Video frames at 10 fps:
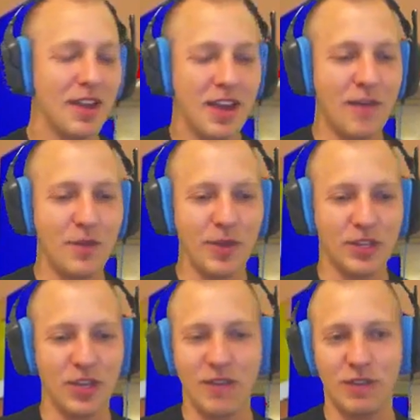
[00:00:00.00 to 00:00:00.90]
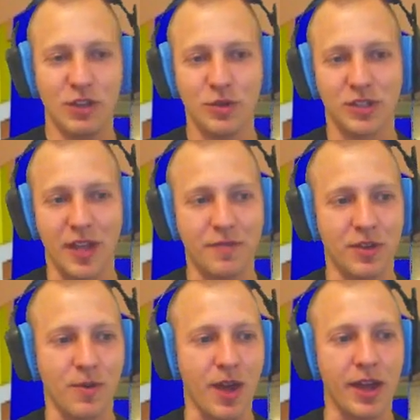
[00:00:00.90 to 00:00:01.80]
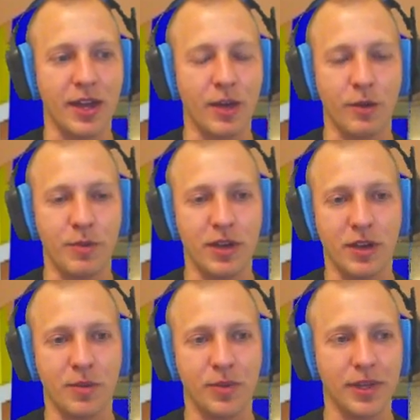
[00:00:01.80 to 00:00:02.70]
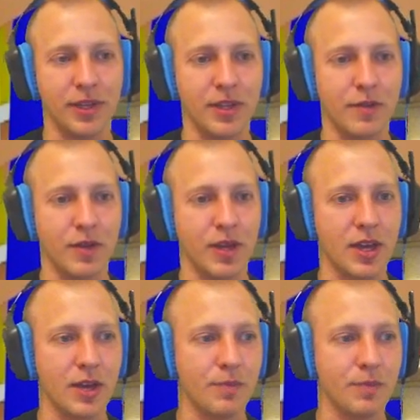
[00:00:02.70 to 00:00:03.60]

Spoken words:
if you had to even use left and right, it would be a completely different game.